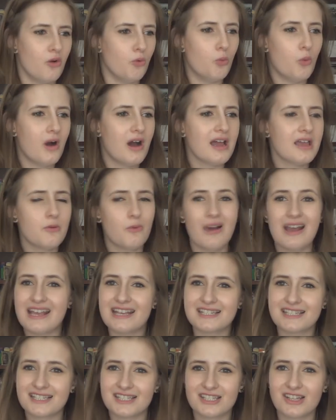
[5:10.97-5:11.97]
Why
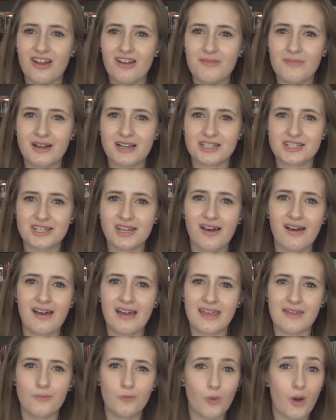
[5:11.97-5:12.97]
waste so much
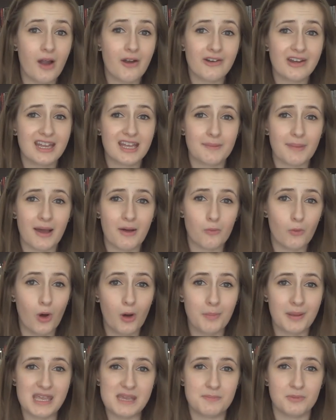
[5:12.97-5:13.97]
time worrying about
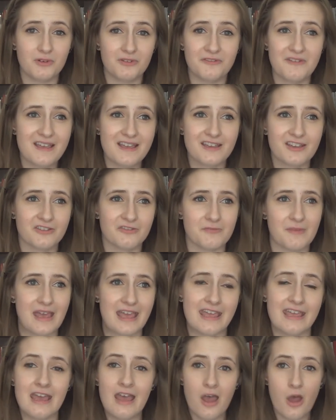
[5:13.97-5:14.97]
what people think of
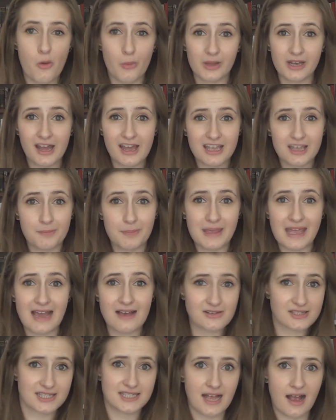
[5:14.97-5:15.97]
me when I could be
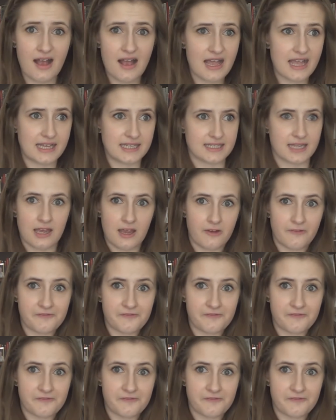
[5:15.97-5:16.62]
outside,